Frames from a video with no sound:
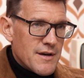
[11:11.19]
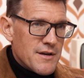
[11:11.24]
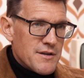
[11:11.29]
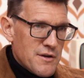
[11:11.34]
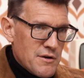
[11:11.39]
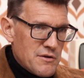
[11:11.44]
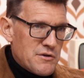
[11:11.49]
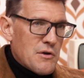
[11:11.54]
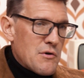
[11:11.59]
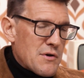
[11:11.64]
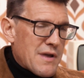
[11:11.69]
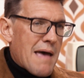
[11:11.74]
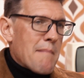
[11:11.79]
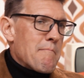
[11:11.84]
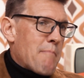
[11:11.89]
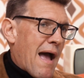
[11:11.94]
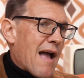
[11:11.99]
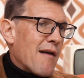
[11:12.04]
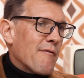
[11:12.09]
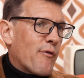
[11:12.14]
you do
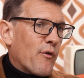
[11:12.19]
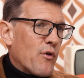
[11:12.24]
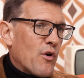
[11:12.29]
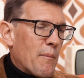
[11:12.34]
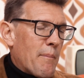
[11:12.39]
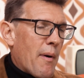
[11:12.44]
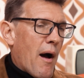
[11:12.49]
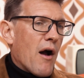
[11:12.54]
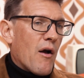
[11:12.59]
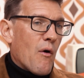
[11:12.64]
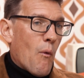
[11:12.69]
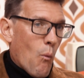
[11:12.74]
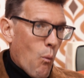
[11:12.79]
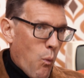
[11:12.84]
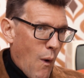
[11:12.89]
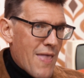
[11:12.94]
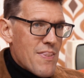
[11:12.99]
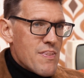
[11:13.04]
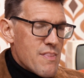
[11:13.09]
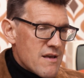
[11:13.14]
get bang for your buck
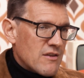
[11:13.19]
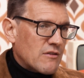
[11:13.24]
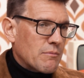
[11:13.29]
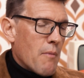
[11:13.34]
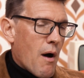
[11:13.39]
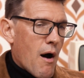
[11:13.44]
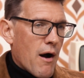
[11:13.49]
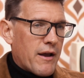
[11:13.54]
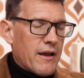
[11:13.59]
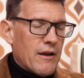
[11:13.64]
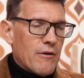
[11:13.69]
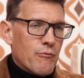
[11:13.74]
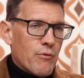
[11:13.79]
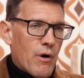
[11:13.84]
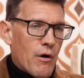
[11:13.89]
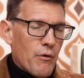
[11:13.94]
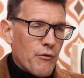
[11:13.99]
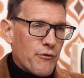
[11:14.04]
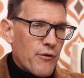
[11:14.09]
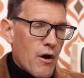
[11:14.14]
when this market
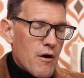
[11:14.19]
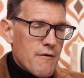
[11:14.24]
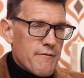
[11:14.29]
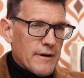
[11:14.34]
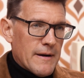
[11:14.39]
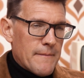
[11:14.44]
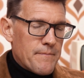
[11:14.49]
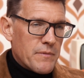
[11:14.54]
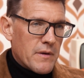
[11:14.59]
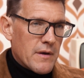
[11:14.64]
rolls over.